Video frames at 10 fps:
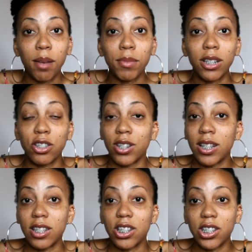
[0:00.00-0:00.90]
I'm in a
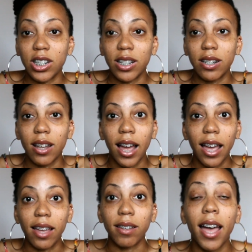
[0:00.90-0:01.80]
transition.
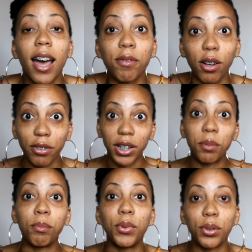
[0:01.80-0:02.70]
I have
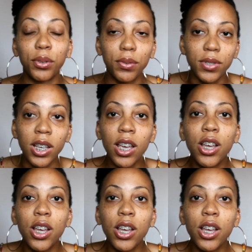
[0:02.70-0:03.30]
already moved